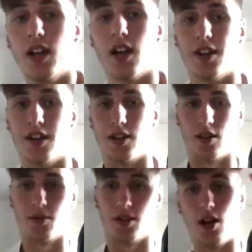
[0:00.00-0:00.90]
and they're
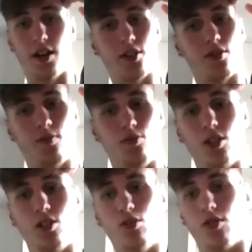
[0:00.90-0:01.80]
going to be like, "Oh, that's
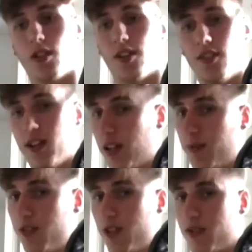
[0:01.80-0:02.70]
really cool. Can I see the images?"